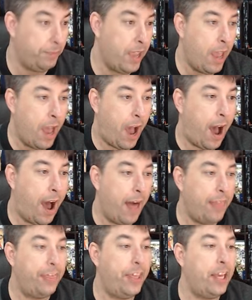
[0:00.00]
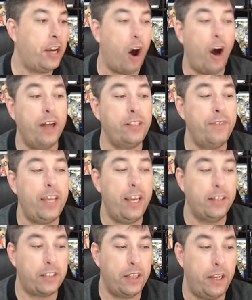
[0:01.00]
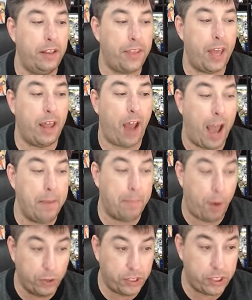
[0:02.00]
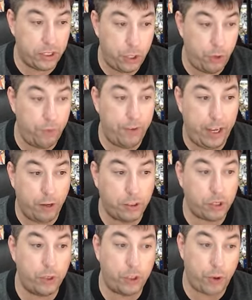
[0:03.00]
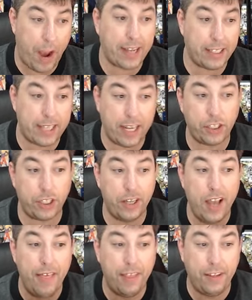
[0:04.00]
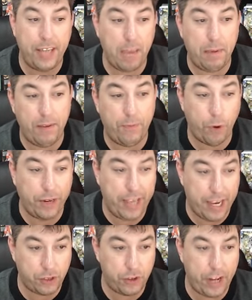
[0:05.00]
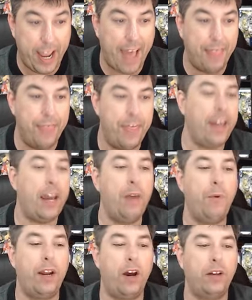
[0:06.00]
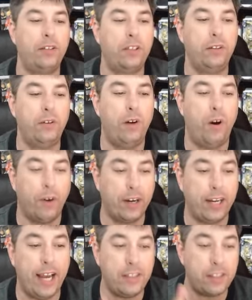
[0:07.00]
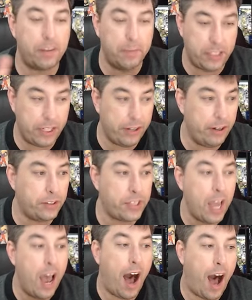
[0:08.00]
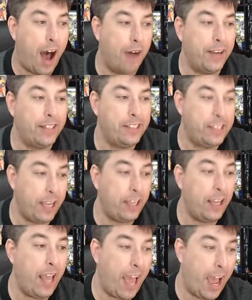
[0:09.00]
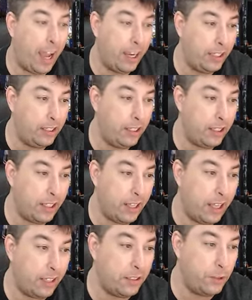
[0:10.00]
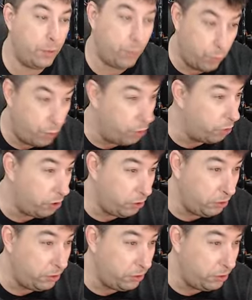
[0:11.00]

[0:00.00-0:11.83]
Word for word: Uh, the cause of the incident that I posted two videos to attract attention the day before yesterday, and then I went on to organize the materials of Zing World.